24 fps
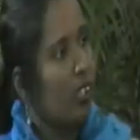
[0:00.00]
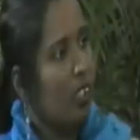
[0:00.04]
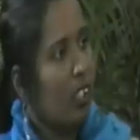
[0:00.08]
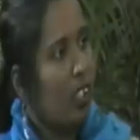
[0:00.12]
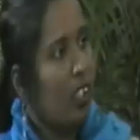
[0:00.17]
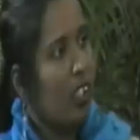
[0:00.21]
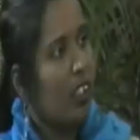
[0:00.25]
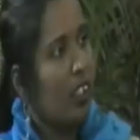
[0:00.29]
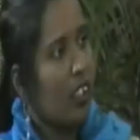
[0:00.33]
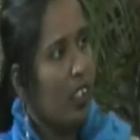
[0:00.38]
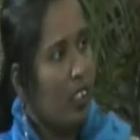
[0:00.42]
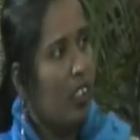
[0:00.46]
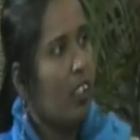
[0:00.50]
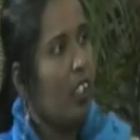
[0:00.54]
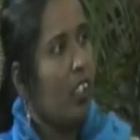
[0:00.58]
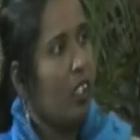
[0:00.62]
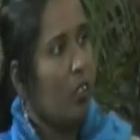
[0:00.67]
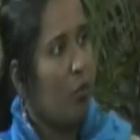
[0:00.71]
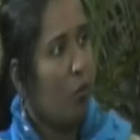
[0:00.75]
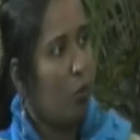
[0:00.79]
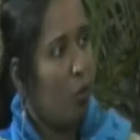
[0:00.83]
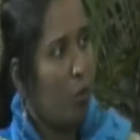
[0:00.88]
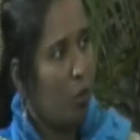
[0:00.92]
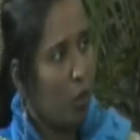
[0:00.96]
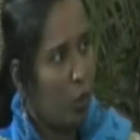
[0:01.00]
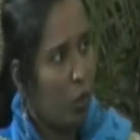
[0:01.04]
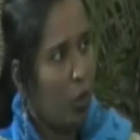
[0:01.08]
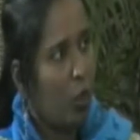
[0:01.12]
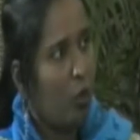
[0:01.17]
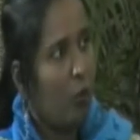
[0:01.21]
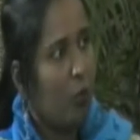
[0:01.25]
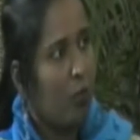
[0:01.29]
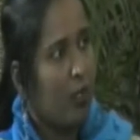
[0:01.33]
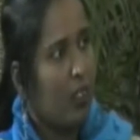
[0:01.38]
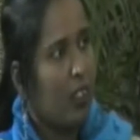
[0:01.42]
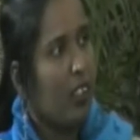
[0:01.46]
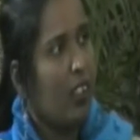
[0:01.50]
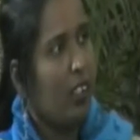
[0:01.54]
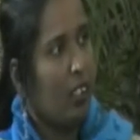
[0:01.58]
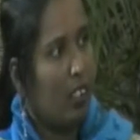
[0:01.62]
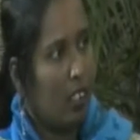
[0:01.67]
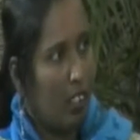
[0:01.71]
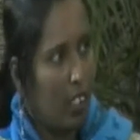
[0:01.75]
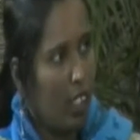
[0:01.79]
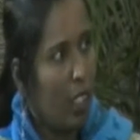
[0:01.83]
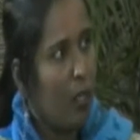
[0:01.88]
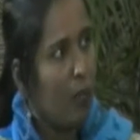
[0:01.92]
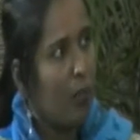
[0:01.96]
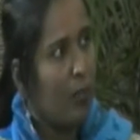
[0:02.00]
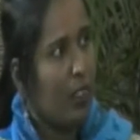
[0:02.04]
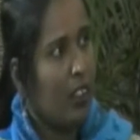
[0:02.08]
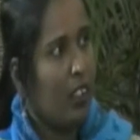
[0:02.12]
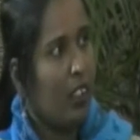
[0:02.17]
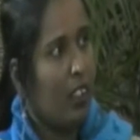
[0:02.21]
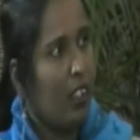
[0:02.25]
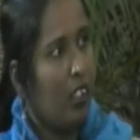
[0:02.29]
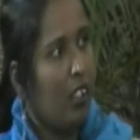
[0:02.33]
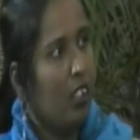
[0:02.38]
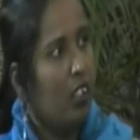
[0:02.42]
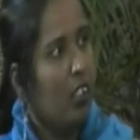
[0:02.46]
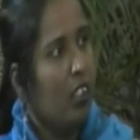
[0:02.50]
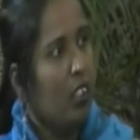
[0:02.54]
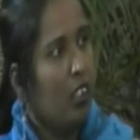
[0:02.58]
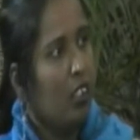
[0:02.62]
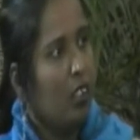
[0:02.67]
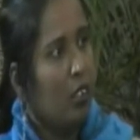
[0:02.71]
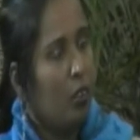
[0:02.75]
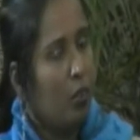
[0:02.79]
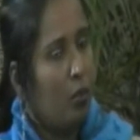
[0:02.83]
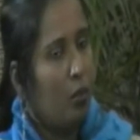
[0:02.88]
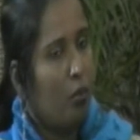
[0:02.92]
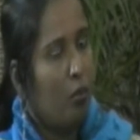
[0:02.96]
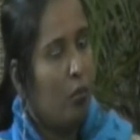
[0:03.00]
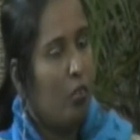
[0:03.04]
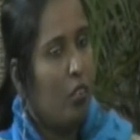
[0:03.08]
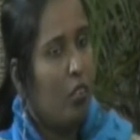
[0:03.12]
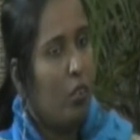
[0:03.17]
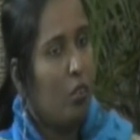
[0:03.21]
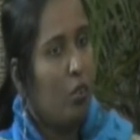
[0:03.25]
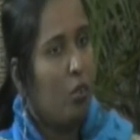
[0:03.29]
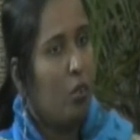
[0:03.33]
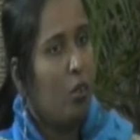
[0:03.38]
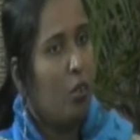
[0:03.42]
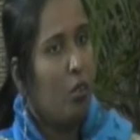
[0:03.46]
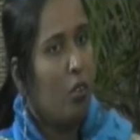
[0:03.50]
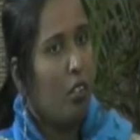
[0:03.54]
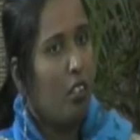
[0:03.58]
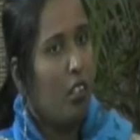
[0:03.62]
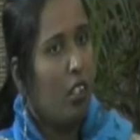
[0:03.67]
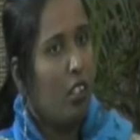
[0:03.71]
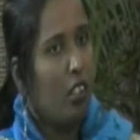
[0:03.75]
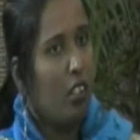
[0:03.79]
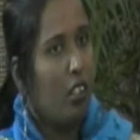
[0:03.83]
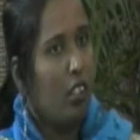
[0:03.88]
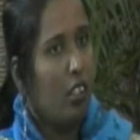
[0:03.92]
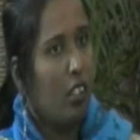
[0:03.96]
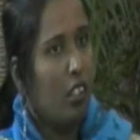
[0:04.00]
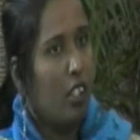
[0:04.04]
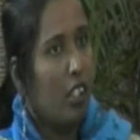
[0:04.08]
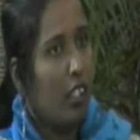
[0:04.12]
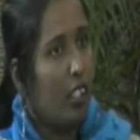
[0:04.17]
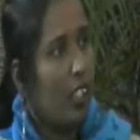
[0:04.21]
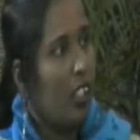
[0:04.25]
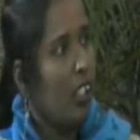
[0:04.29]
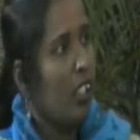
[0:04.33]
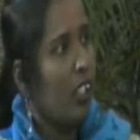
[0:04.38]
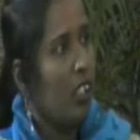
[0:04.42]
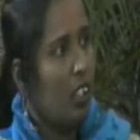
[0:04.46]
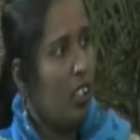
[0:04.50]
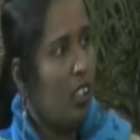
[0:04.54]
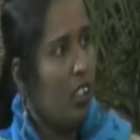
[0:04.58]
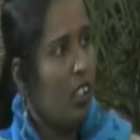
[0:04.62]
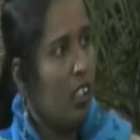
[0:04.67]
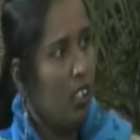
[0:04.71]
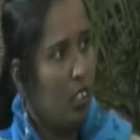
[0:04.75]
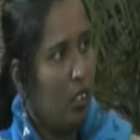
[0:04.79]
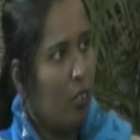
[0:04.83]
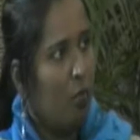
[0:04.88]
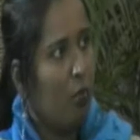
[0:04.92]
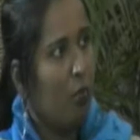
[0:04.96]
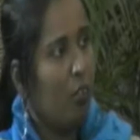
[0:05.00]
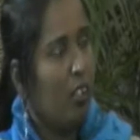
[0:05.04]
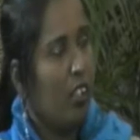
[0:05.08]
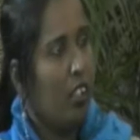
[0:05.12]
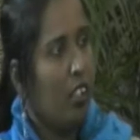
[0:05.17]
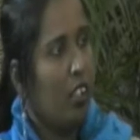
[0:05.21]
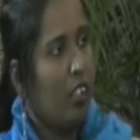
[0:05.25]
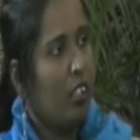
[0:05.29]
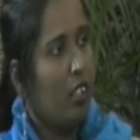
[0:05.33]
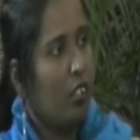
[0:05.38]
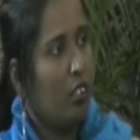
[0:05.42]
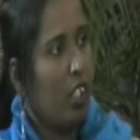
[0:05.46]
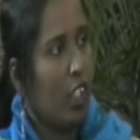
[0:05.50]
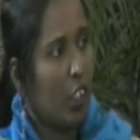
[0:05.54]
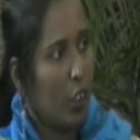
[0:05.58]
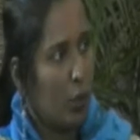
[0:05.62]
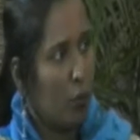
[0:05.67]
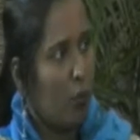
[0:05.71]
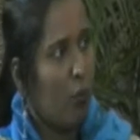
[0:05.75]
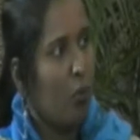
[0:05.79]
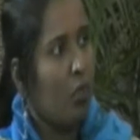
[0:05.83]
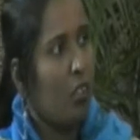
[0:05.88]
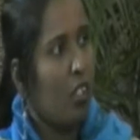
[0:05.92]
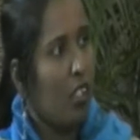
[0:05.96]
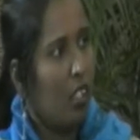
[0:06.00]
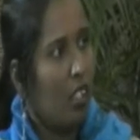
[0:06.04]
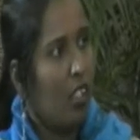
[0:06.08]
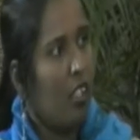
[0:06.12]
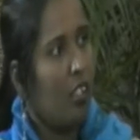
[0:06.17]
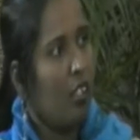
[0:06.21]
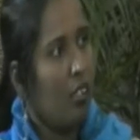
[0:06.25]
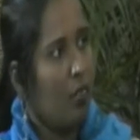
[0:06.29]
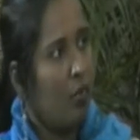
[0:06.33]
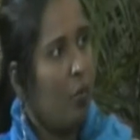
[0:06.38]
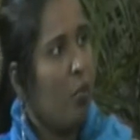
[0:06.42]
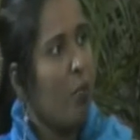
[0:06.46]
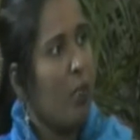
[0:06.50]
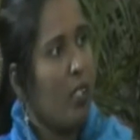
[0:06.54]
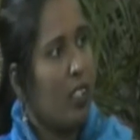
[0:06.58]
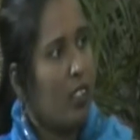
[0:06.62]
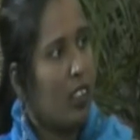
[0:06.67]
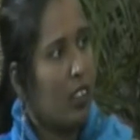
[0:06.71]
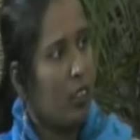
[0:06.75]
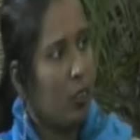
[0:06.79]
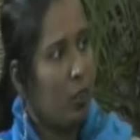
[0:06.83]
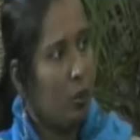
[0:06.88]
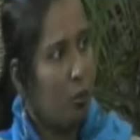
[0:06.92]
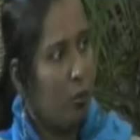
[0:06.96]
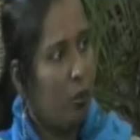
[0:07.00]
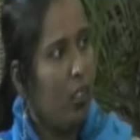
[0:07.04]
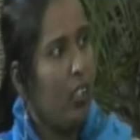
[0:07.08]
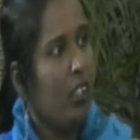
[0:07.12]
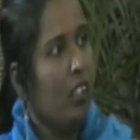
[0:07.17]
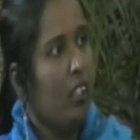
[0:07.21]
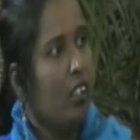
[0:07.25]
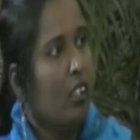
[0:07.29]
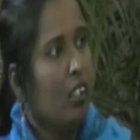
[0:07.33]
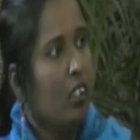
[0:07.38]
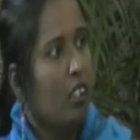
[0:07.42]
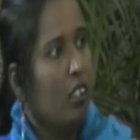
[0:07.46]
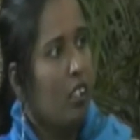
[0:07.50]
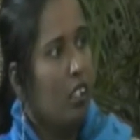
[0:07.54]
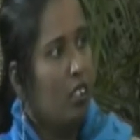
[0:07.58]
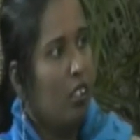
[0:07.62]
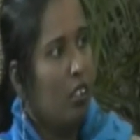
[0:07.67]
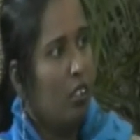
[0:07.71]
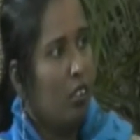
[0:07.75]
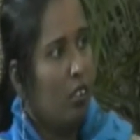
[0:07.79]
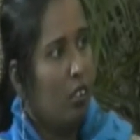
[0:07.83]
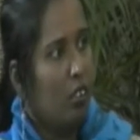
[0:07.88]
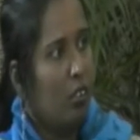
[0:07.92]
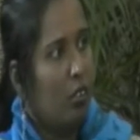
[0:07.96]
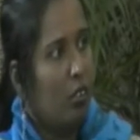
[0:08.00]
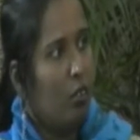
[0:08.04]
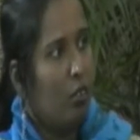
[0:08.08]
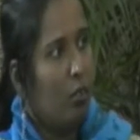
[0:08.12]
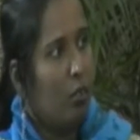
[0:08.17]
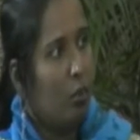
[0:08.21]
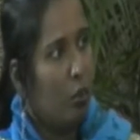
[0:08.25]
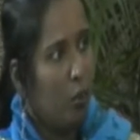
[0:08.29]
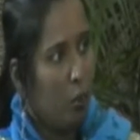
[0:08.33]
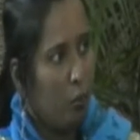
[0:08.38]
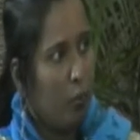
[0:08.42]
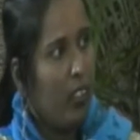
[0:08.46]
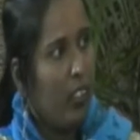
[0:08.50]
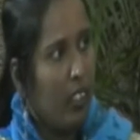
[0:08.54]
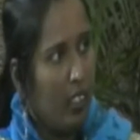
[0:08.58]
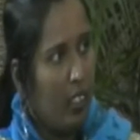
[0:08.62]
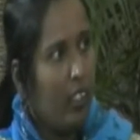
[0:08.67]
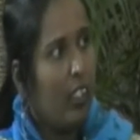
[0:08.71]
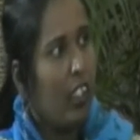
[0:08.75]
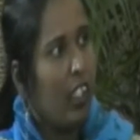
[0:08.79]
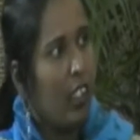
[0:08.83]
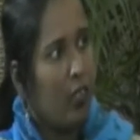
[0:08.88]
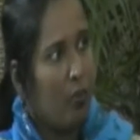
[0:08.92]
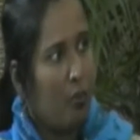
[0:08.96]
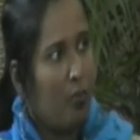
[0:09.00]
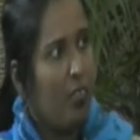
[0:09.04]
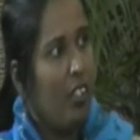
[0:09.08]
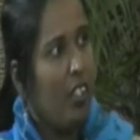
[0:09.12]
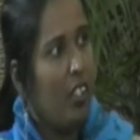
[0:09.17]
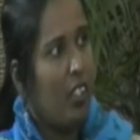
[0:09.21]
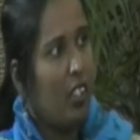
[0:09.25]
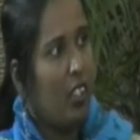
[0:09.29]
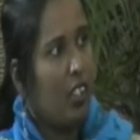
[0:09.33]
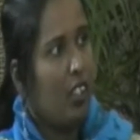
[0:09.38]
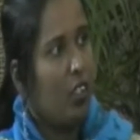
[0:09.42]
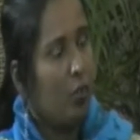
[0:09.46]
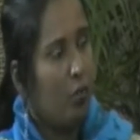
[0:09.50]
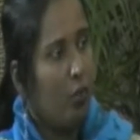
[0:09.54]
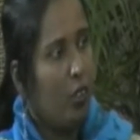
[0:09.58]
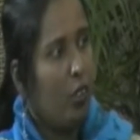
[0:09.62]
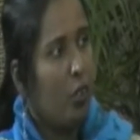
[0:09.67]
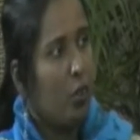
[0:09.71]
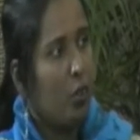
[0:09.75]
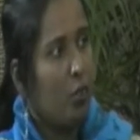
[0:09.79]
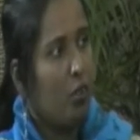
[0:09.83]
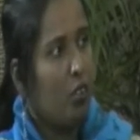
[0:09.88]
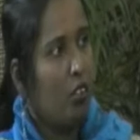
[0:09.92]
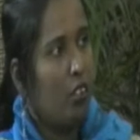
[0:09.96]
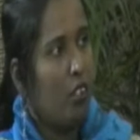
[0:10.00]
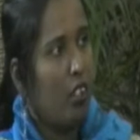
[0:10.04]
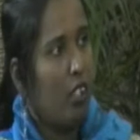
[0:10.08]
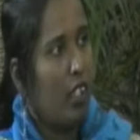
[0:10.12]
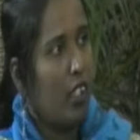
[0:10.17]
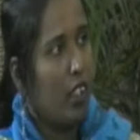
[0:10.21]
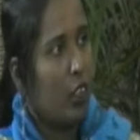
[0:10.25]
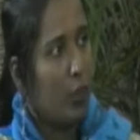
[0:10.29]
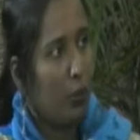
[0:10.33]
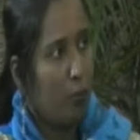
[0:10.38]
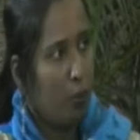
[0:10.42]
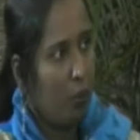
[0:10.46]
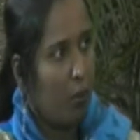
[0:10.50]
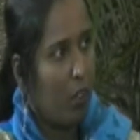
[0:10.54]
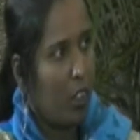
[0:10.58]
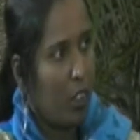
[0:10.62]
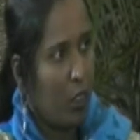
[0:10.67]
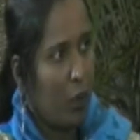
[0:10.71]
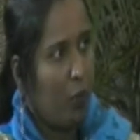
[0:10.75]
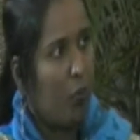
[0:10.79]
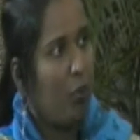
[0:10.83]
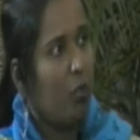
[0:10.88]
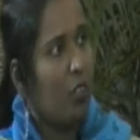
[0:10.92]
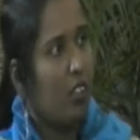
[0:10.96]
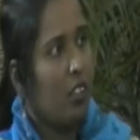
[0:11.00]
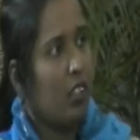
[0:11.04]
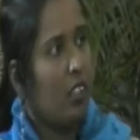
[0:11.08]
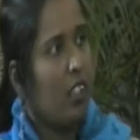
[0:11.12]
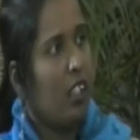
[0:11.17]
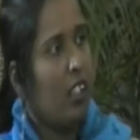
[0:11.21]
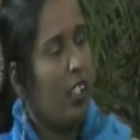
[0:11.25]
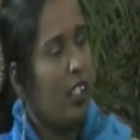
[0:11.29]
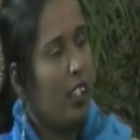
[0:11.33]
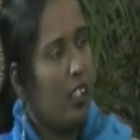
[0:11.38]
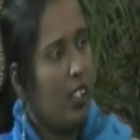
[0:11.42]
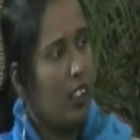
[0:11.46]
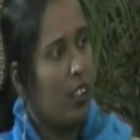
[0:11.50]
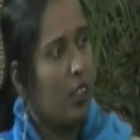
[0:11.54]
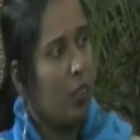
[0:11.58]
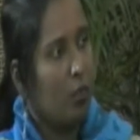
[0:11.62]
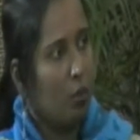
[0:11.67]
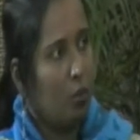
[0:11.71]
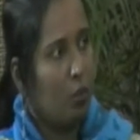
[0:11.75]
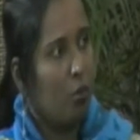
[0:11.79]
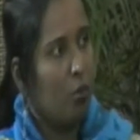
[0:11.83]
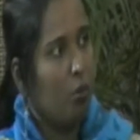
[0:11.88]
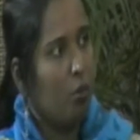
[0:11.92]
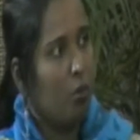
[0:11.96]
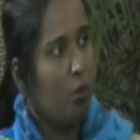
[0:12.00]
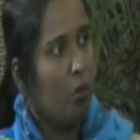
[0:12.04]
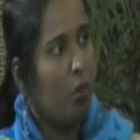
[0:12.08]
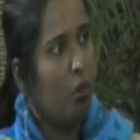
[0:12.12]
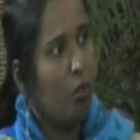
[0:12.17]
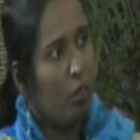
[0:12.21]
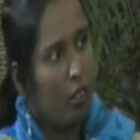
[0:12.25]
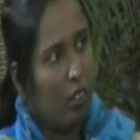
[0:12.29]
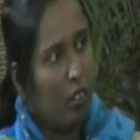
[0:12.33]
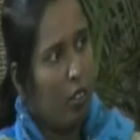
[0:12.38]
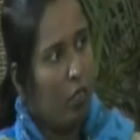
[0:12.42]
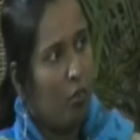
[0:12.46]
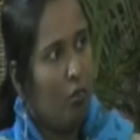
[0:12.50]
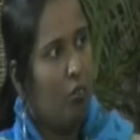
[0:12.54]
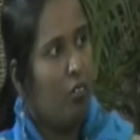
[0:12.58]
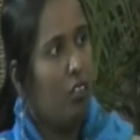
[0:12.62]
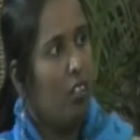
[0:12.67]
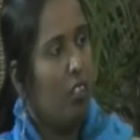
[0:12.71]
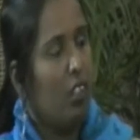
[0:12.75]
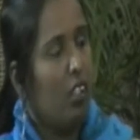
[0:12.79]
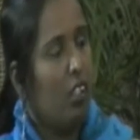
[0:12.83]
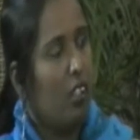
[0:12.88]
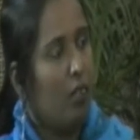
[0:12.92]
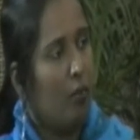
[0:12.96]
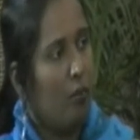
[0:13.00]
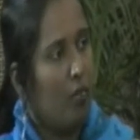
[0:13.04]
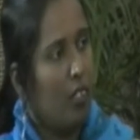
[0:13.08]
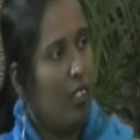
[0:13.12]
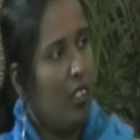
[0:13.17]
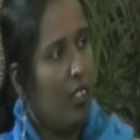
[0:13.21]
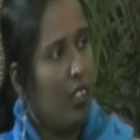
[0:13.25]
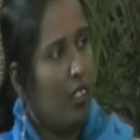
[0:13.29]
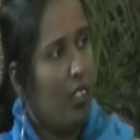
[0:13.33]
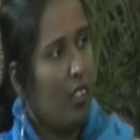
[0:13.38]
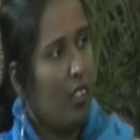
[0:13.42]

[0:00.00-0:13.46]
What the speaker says: attend the workshops and clubs, and we should go and attend, and then we can expose the women to be in that field. We should expose ladies to go in that field.